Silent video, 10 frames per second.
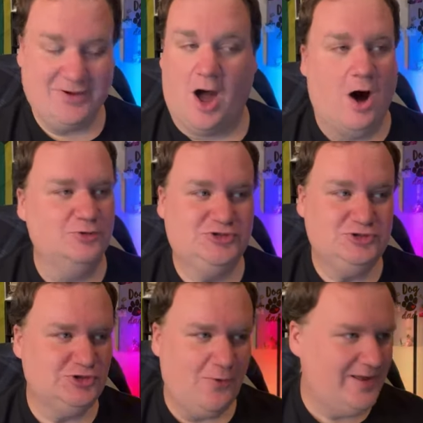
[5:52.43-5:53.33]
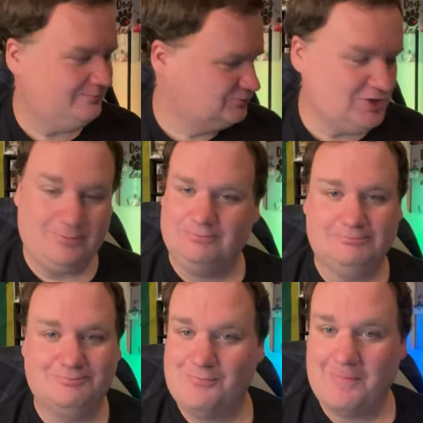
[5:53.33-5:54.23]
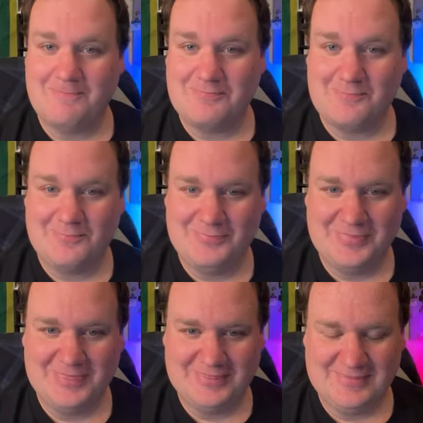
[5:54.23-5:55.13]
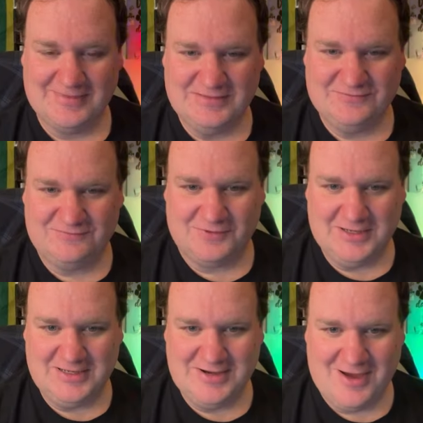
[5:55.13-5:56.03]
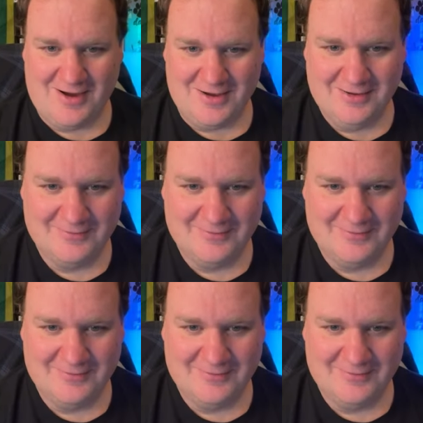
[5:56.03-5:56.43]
Don't you do it. This freaking dog.